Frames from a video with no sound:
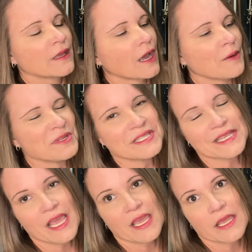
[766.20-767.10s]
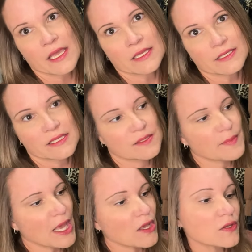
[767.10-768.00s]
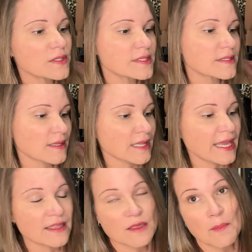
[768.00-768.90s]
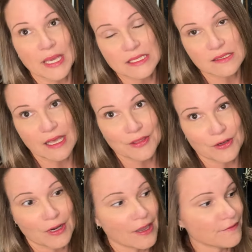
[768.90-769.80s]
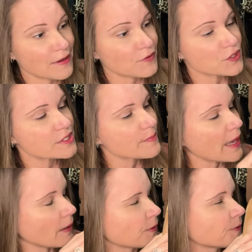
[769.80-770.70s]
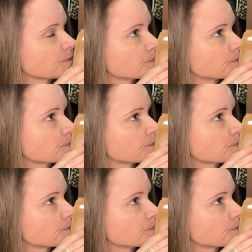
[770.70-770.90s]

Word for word: I wouldn't say it smells like the best leather I've ever smelled.